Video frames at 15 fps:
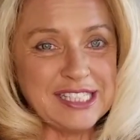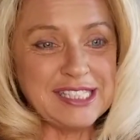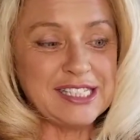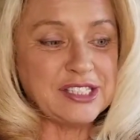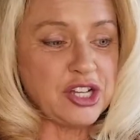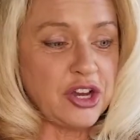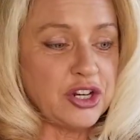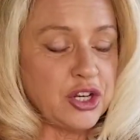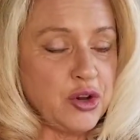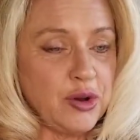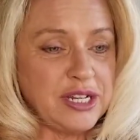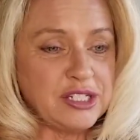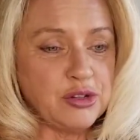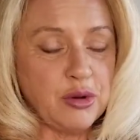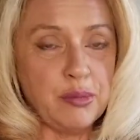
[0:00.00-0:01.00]
It's got to go
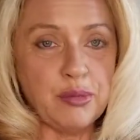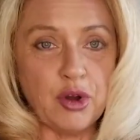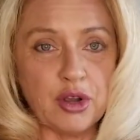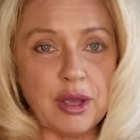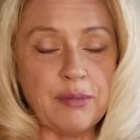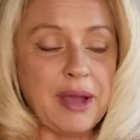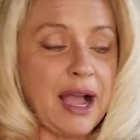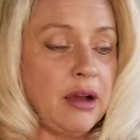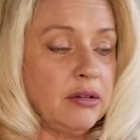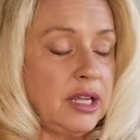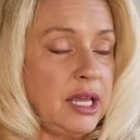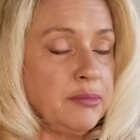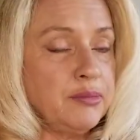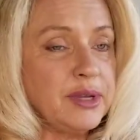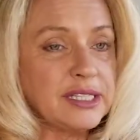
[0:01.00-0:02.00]
into a book about
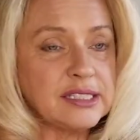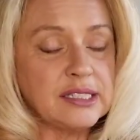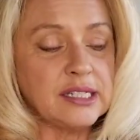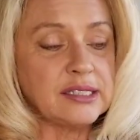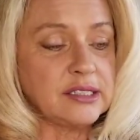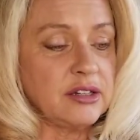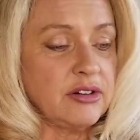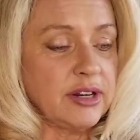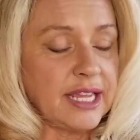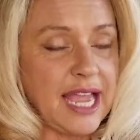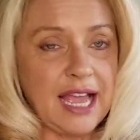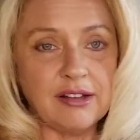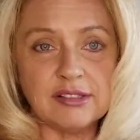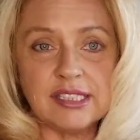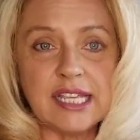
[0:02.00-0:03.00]
like business or
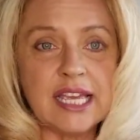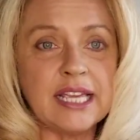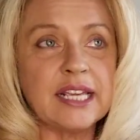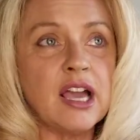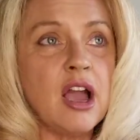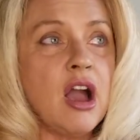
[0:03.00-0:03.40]
accounting